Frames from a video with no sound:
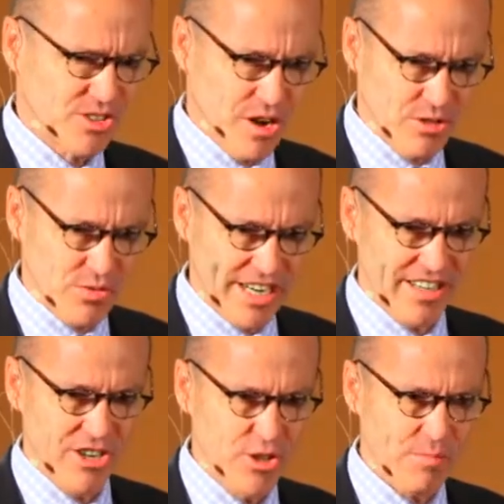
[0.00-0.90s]
So I was
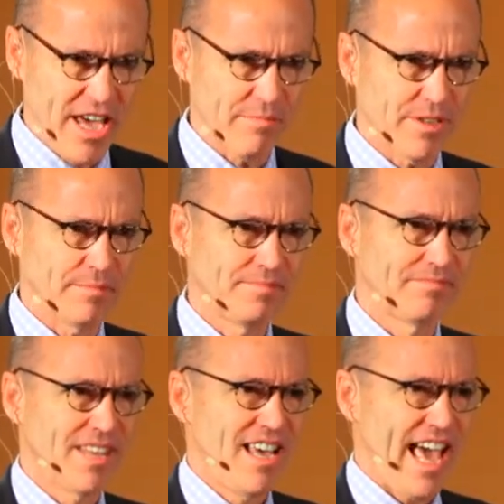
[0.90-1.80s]
reading the newspaper,
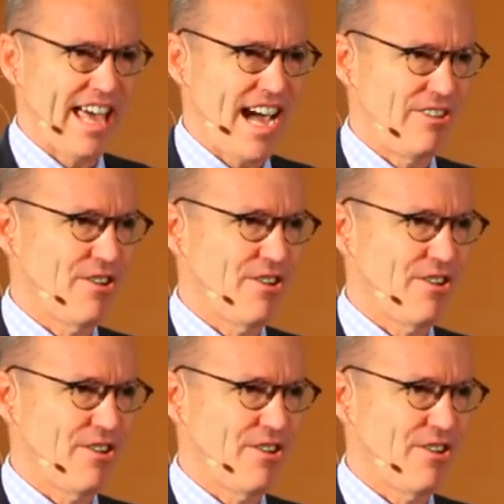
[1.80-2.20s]
and I don't